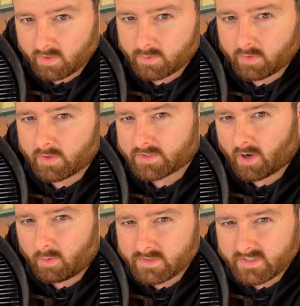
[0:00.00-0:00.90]
as all those
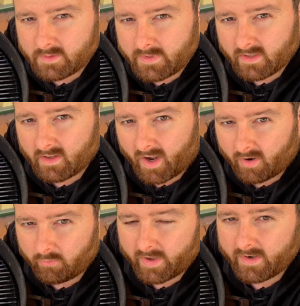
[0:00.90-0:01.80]
coals in the middle
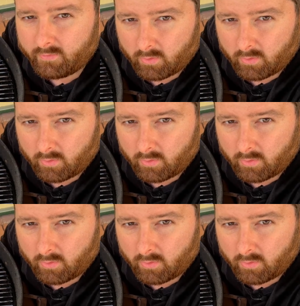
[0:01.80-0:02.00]
are red,